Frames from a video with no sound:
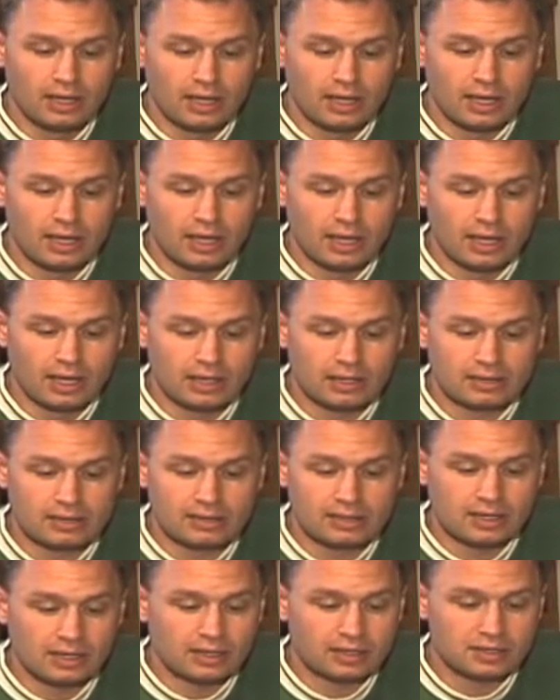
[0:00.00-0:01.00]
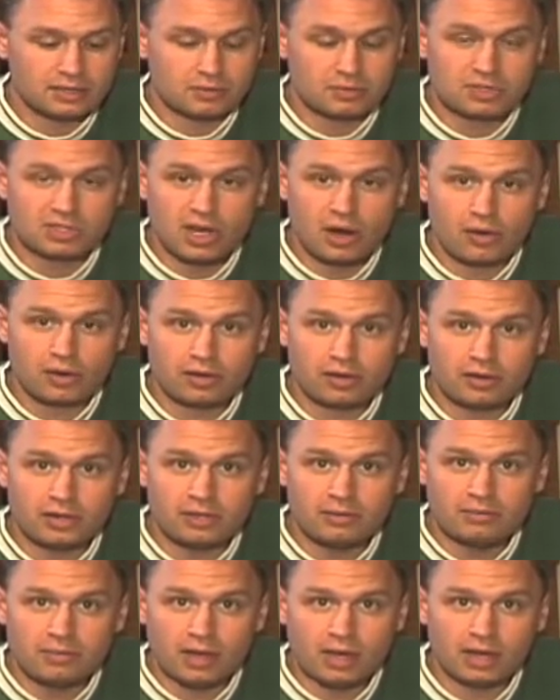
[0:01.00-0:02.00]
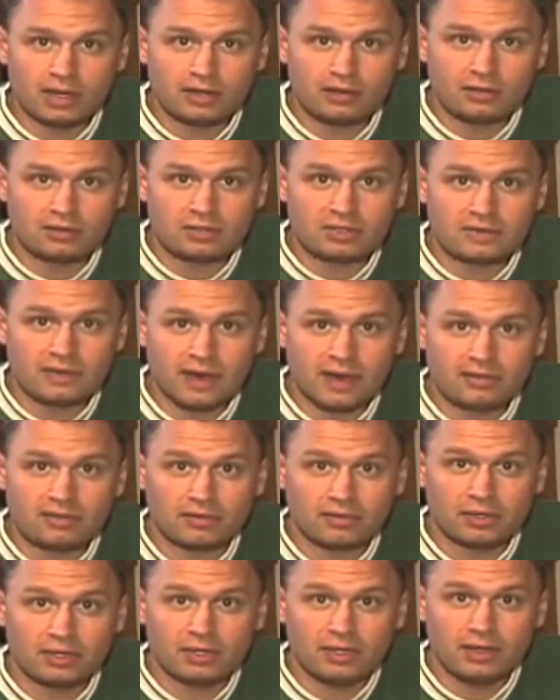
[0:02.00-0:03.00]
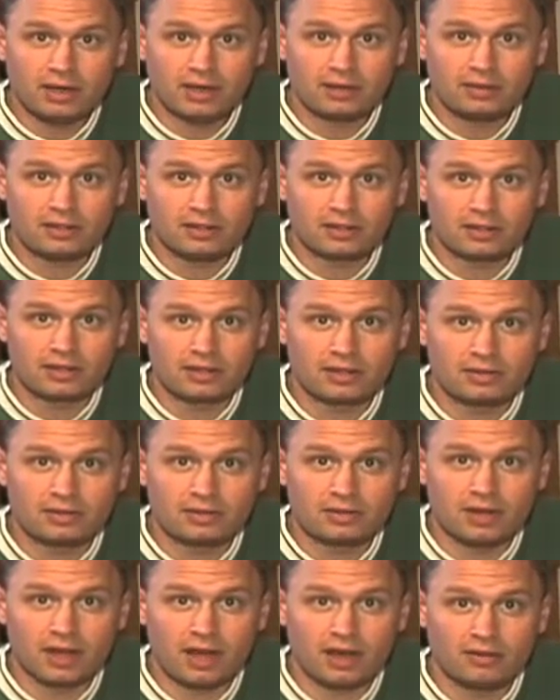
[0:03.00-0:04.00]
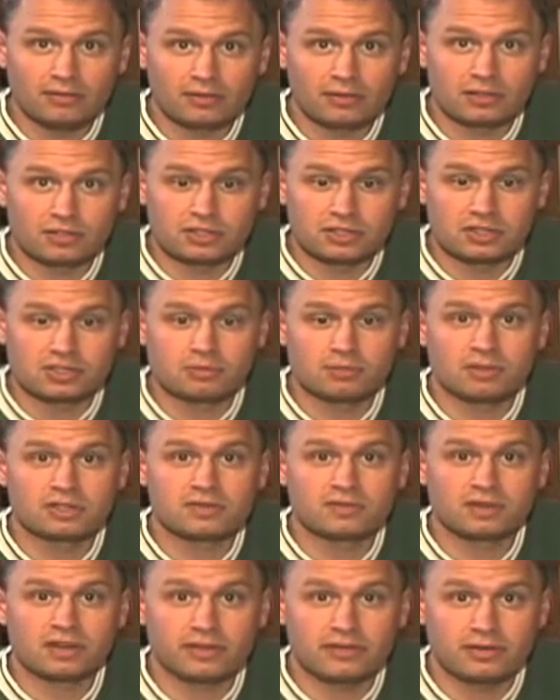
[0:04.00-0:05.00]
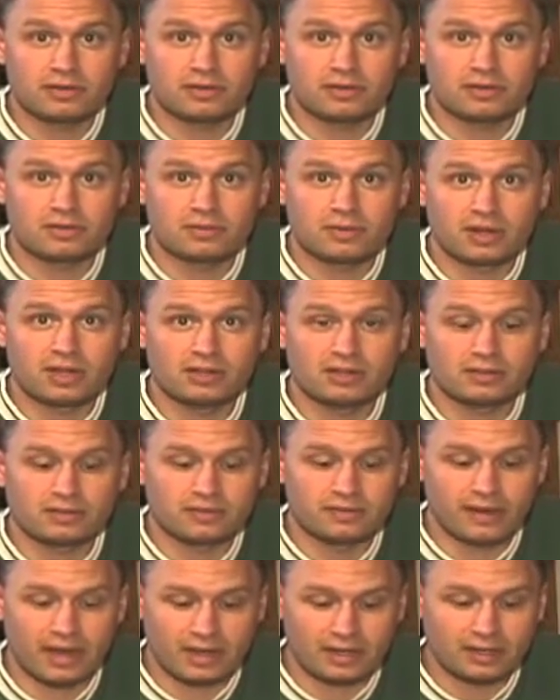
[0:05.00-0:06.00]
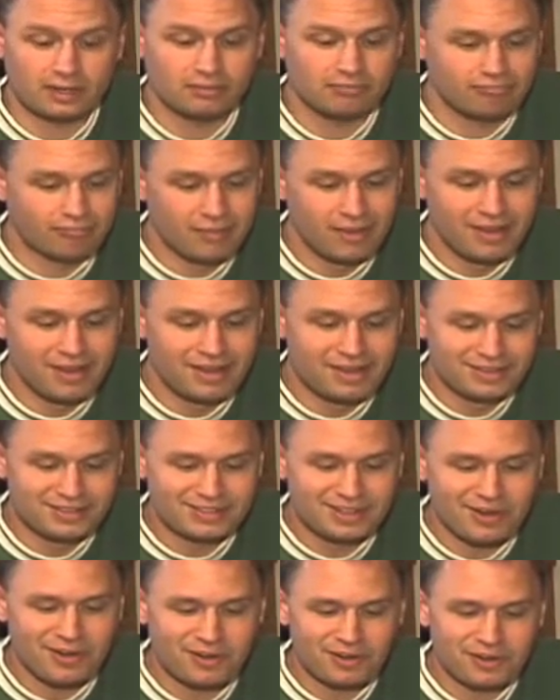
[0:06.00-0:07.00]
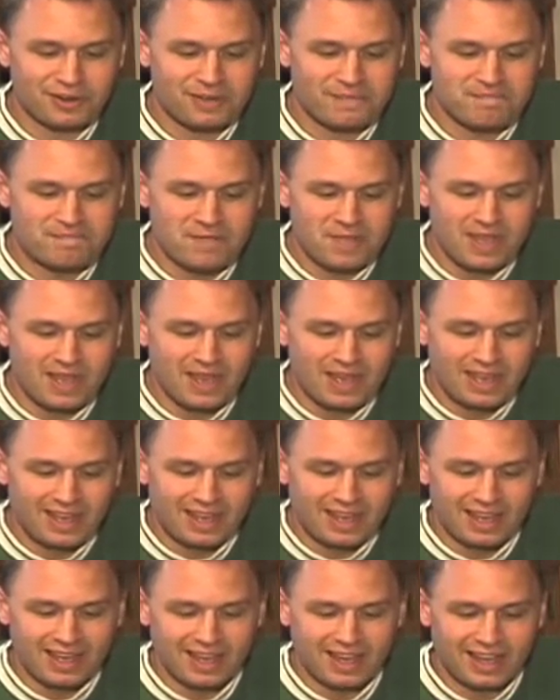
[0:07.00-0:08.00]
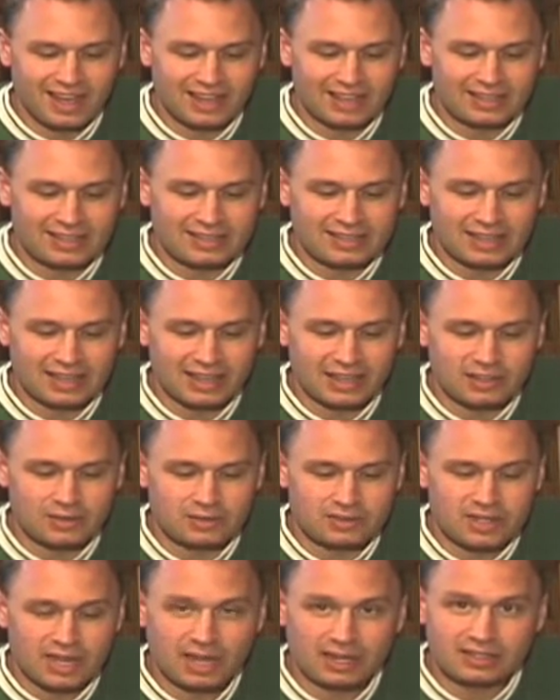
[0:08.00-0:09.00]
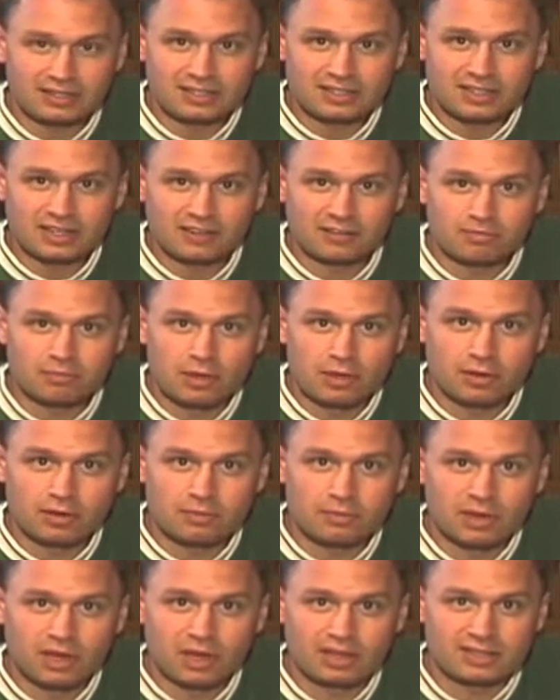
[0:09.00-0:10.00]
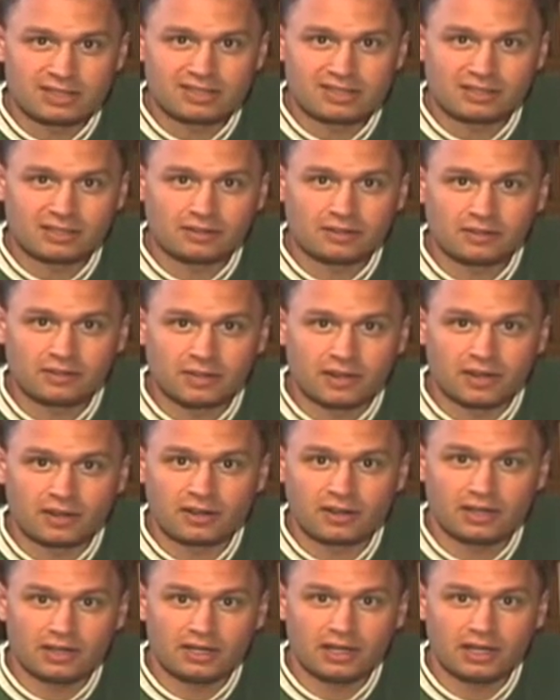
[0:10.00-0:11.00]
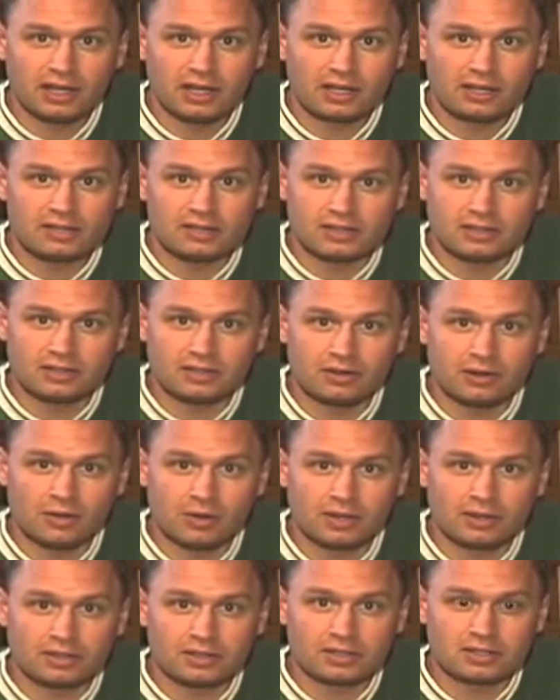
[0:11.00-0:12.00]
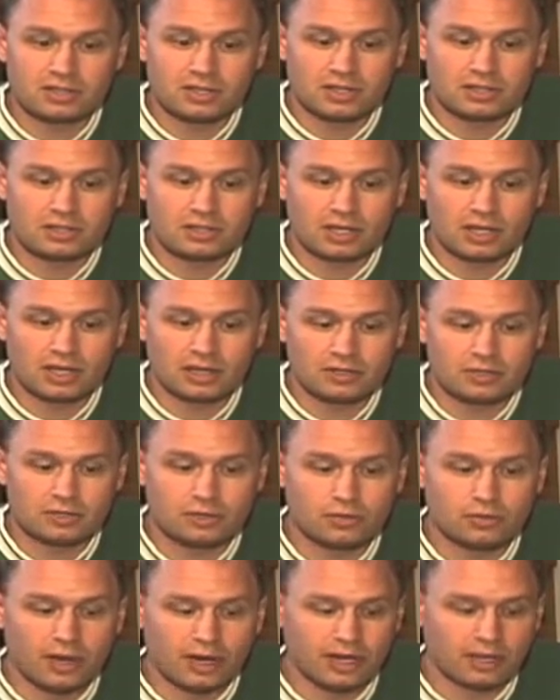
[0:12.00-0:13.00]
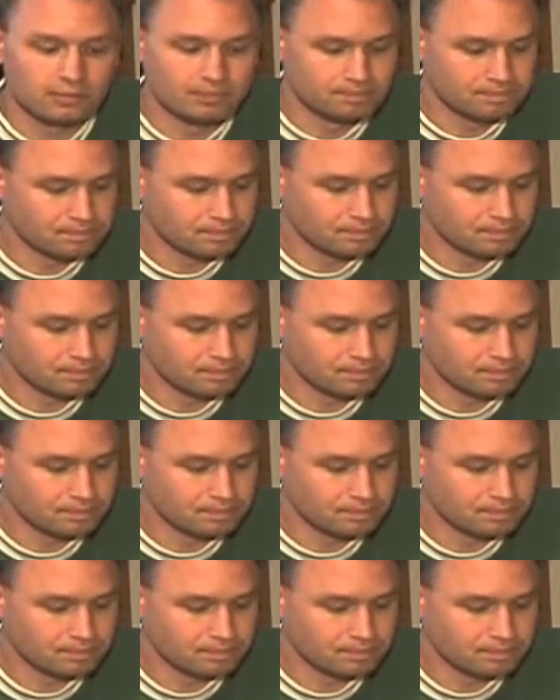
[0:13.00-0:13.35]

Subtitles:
And some sour cream. I use fat-free. I think it can offer just as much flavor as regular fattening sour cream. And I use that instead of milk because it's a little thicker and you don't want this dish to get too runny.